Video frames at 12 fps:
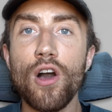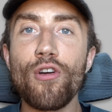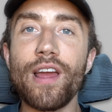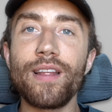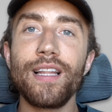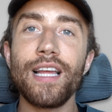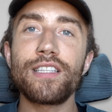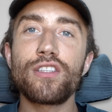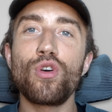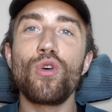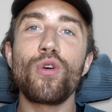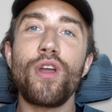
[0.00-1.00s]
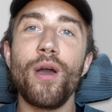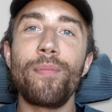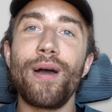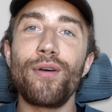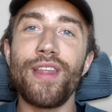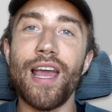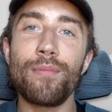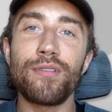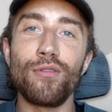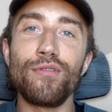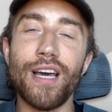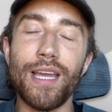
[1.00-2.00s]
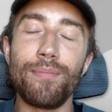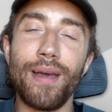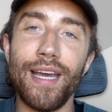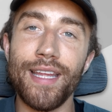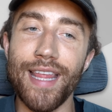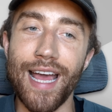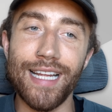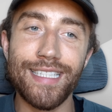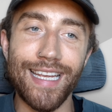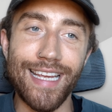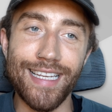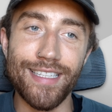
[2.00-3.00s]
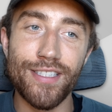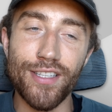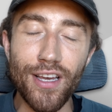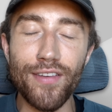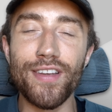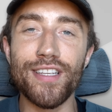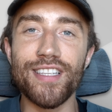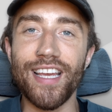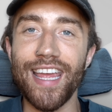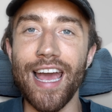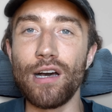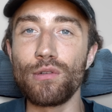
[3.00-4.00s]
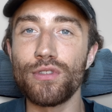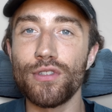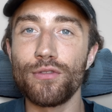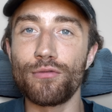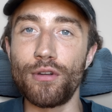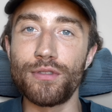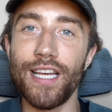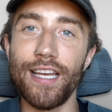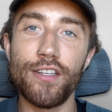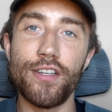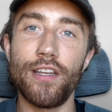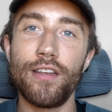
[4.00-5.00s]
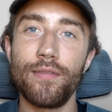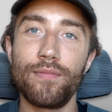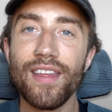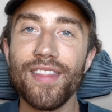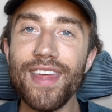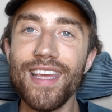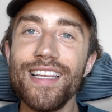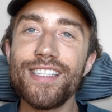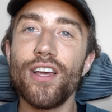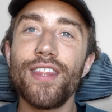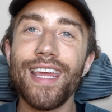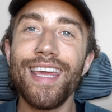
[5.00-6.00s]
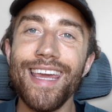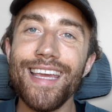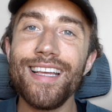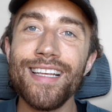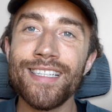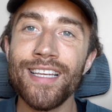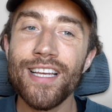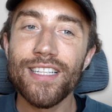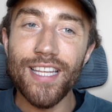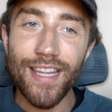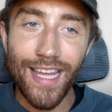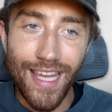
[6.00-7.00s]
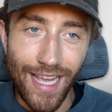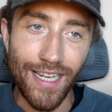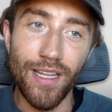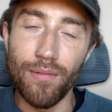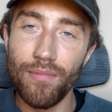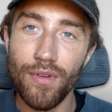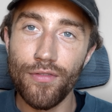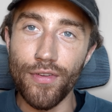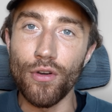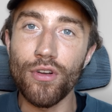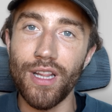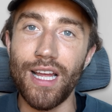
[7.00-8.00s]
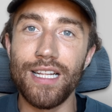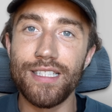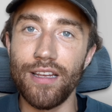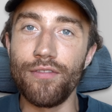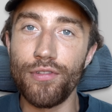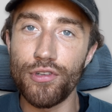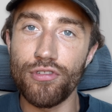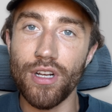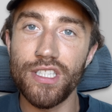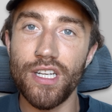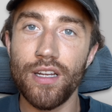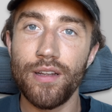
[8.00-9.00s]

Alright, let's talk about the absolute nightmare that is service account rotation. These are the keys to the kingdom for your client's infrastructure.